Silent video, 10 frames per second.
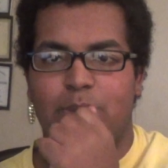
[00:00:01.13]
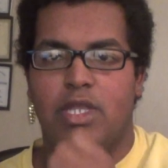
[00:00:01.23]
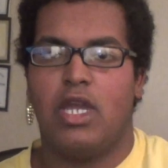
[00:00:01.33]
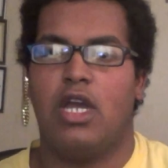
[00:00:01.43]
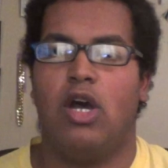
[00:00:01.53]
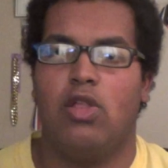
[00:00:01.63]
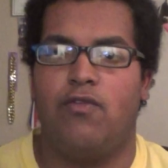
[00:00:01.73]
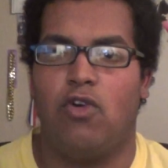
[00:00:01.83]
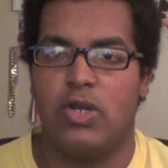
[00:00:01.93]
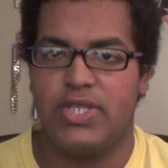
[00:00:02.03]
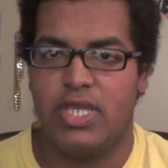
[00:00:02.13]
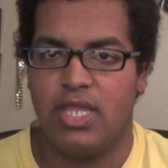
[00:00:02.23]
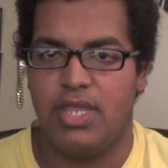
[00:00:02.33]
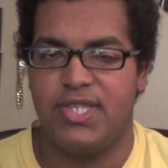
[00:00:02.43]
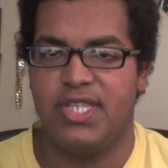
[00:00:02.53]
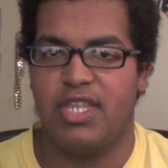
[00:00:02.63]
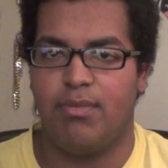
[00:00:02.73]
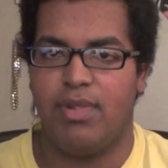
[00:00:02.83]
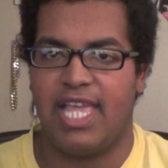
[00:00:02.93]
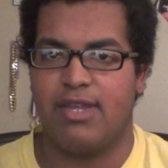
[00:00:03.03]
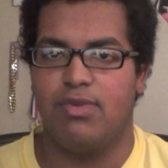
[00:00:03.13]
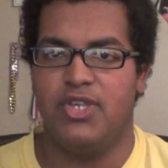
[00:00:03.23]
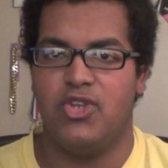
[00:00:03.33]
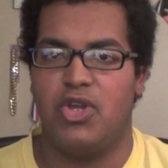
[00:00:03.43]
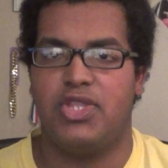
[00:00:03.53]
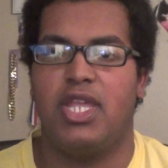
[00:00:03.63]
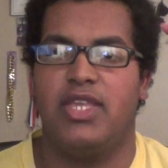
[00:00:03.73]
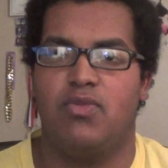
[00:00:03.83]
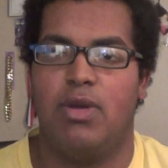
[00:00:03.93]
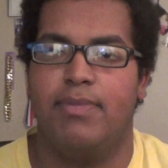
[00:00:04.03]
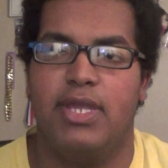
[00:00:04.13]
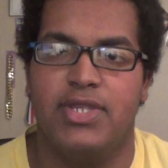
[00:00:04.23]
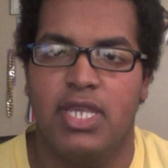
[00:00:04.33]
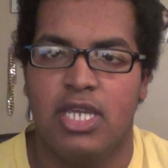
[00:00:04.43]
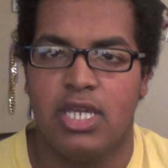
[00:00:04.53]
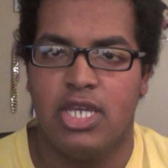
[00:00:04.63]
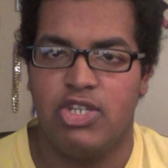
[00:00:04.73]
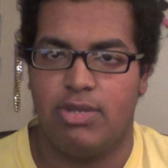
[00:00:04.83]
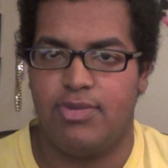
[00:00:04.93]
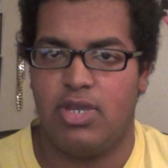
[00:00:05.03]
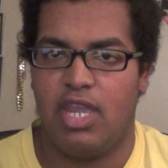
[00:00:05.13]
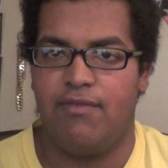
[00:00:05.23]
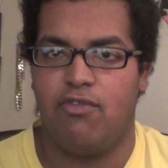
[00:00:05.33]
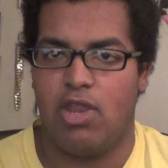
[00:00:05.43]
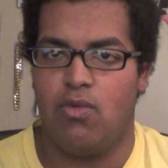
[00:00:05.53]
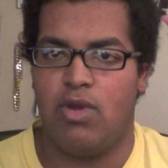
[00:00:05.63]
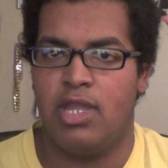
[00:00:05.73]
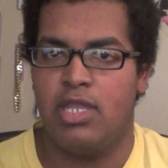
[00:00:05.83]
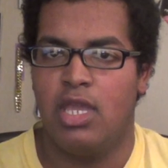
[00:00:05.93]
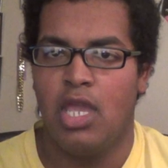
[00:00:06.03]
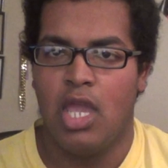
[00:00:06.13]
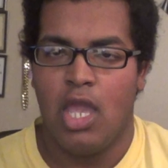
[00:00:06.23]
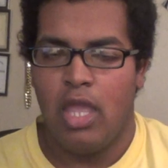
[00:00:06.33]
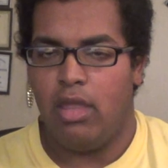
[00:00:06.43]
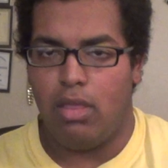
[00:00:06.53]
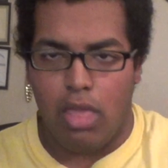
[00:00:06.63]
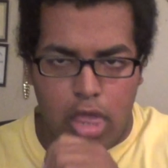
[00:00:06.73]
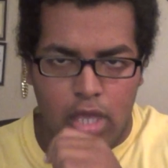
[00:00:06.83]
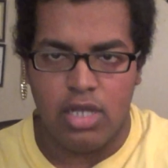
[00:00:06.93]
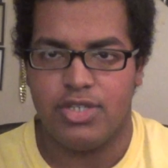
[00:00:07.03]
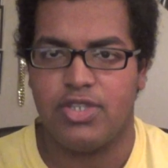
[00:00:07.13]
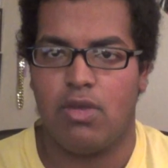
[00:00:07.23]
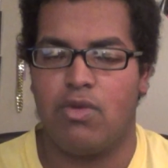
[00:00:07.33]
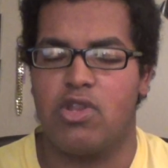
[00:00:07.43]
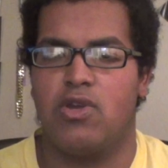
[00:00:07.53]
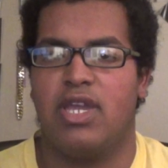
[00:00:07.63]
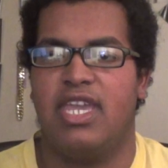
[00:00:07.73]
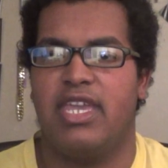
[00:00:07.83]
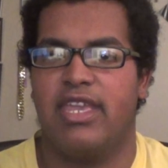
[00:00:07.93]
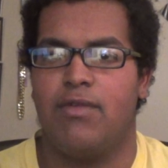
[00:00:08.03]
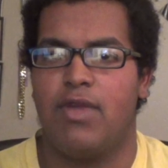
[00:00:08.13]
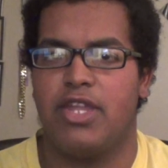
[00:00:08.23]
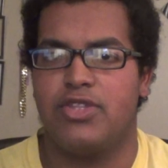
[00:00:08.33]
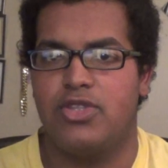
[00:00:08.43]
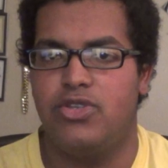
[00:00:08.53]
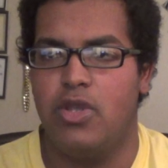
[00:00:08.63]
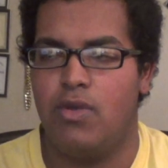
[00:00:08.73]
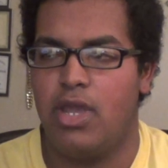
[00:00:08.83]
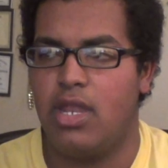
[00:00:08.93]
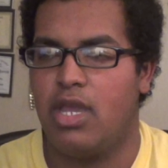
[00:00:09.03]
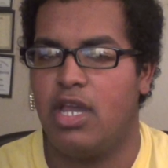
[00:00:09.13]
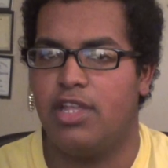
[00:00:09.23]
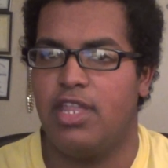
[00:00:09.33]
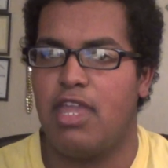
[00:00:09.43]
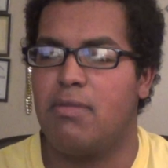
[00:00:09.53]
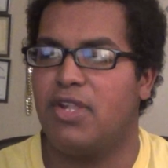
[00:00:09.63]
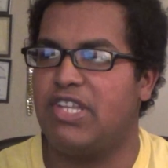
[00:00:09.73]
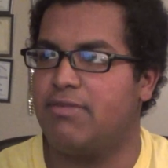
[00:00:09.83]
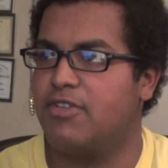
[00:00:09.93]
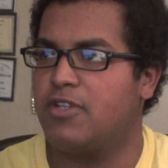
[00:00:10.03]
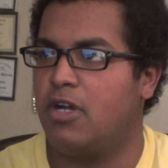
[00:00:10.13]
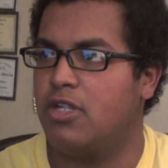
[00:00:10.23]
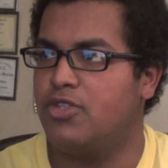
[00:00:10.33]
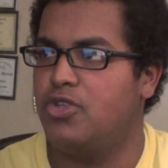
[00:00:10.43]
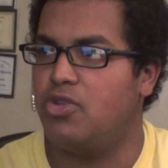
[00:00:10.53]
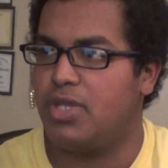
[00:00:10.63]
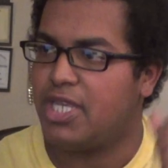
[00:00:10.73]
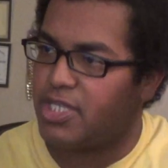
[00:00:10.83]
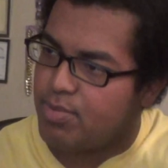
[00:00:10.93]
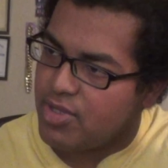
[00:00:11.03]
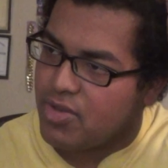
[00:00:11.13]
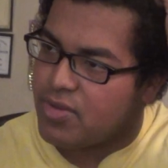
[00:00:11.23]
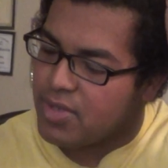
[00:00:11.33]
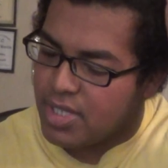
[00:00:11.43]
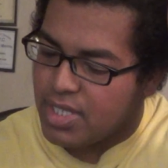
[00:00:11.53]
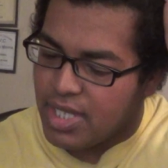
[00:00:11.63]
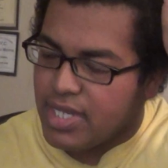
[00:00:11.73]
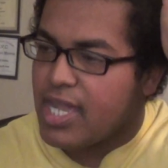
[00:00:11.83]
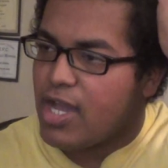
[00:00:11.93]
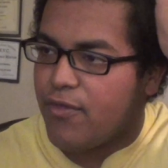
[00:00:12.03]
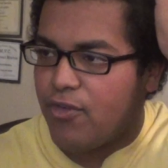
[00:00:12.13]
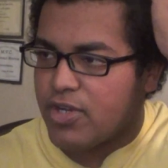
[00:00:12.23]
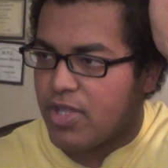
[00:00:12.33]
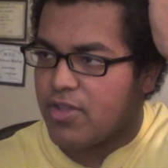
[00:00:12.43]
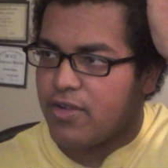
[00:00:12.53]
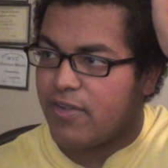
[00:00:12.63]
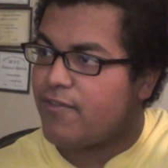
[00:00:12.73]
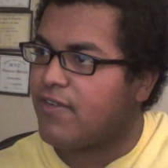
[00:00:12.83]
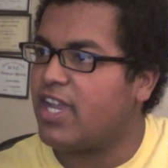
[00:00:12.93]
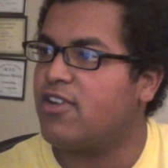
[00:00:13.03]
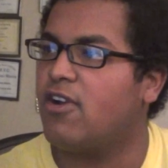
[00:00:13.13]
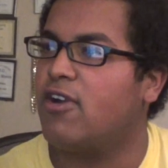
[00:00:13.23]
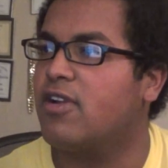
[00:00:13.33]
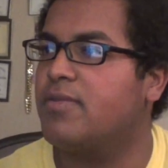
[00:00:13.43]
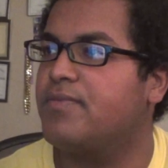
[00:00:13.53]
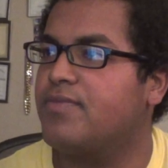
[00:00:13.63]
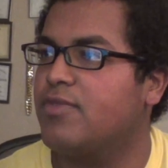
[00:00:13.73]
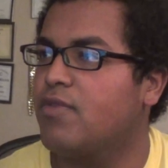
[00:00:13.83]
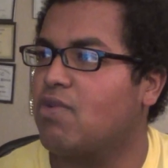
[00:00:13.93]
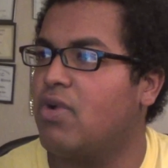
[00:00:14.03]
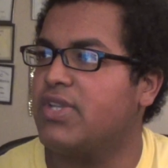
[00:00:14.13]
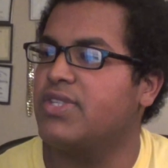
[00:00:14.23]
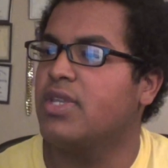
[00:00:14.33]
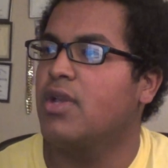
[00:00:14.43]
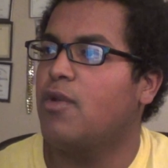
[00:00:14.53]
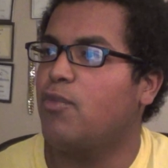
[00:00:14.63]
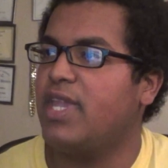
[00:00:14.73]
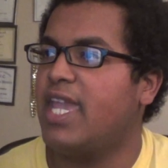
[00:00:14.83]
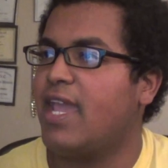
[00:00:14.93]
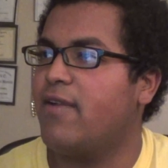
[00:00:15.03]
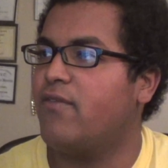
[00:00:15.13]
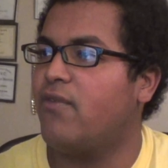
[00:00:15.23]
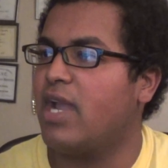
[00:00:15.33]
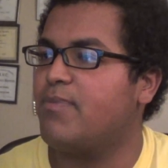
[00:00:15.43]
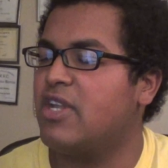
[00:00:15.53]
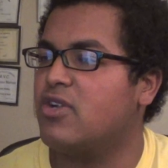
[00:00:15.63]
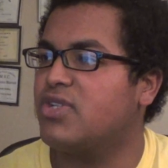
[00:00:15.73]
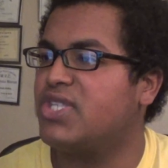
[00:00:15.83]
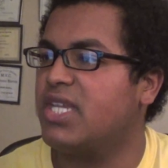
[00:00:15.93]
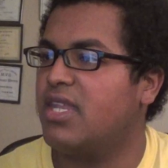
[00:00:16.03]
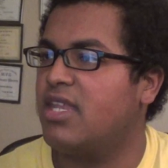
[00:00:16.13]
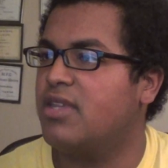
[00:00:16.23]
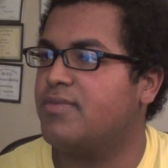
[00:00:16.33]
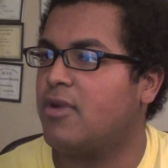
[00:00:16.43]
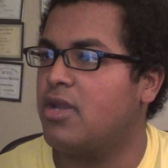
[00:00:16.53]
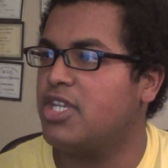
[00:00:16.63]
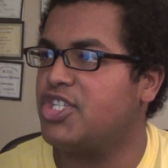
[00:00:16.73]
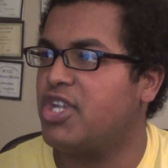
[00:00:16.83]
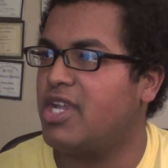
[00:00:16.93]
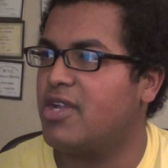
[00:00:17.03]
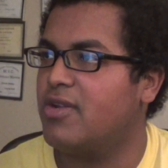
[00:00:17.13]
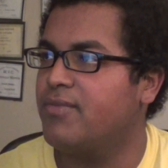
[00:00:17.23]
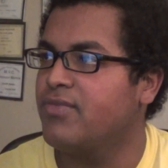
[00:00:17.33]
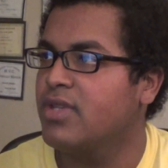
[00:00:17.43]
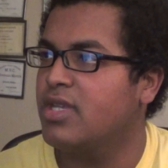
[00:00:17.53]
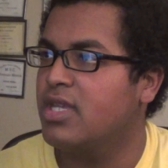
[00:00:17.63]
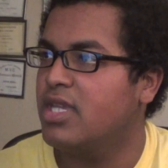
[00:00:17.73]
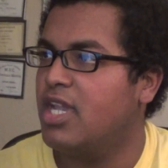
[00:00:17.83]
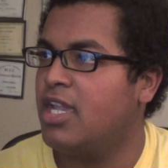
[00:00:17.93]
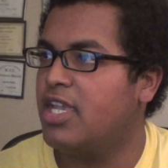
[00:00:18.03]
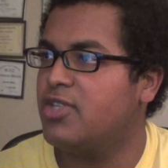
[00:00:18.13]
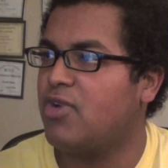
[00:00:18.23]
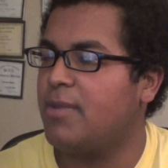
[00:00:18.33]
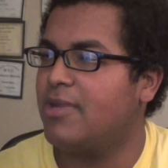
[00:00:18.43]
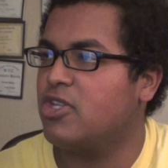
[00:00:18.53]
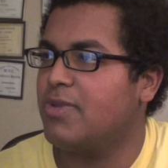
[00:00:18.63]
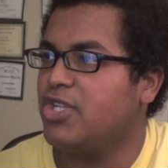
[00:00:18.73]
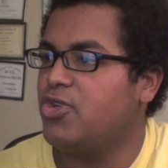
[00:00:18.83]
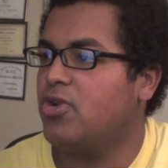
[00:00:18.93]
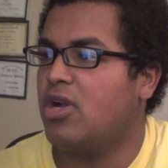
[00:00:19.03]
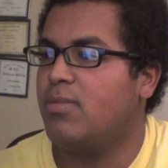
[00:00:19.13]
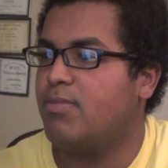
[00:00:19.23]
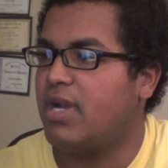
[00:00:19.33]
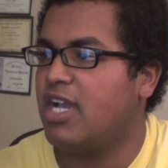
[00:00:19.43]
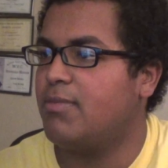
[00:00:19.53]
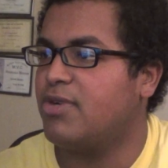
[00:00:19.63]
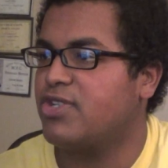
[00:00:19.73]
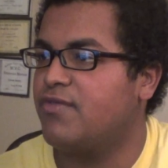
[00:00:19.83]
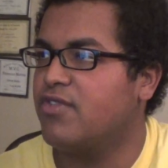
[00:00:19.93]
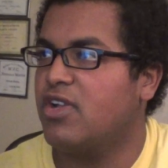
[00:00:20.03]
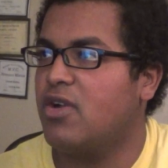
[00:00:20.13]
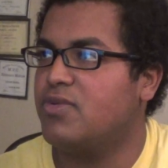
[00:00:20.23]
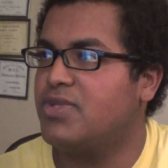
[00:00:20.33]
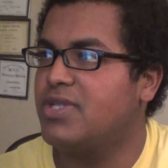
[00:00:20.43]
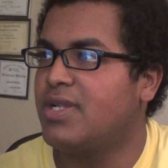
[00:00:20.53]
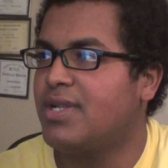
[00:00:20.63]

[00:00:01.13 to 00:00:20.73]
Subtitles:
Hello folks, this is a Black Regional and today is One Piece chapter 841. So we're going to go ahead and get right to it. The name of the chapter is called To the East Blue. Now for another fan art request, we have Whitebeard sitting on his chair and his white beard is being chewed on by a bunch of goats.